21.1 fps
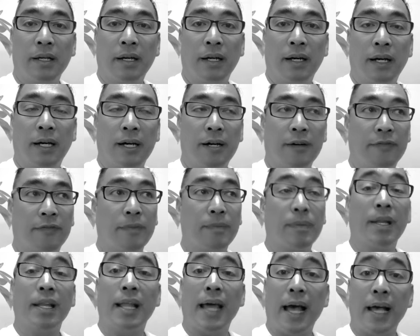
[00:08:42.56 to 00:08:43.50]
from
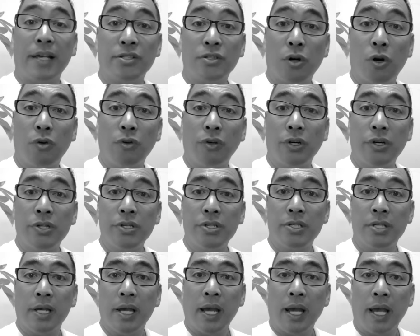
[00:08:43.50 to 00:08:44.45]
the last
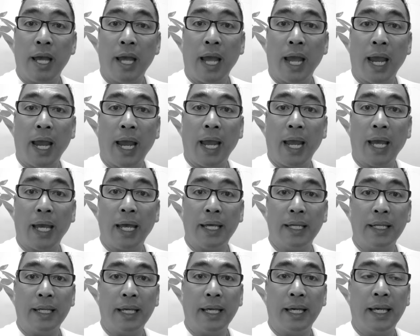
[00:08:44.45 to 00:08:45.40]
owners,
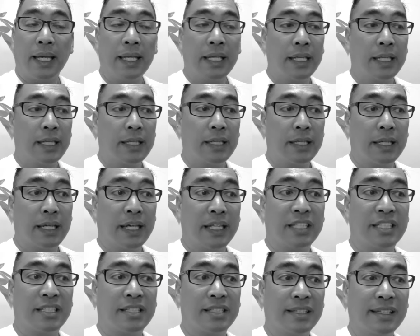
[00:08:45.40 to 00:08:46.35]
and
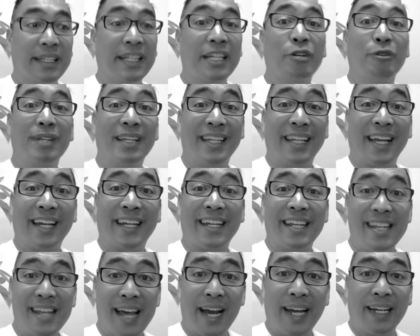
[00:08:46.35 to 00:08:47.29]
it's literally like
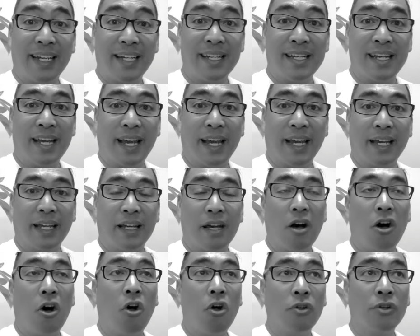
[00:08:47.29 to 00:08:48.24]
night and day.
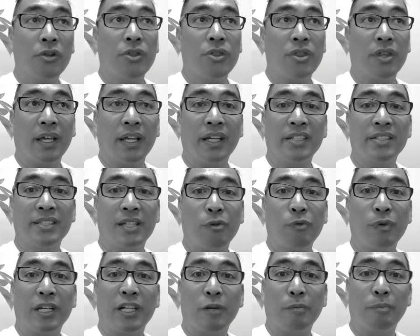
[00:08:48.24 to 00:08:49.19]
All the things that
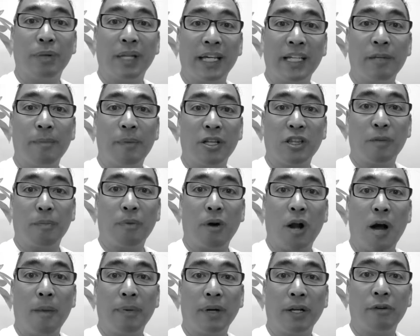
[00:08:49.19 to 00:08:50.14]
we complained about the
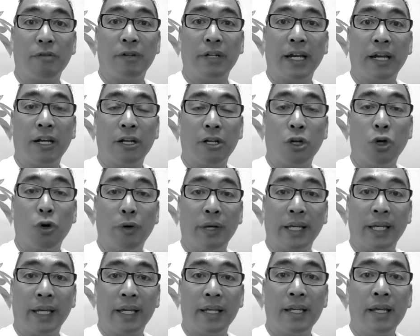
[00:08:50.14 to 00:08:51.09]
property
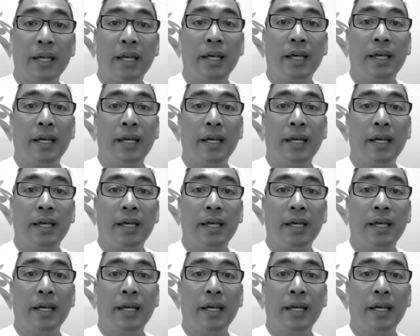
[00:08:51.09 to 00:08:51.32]
going in,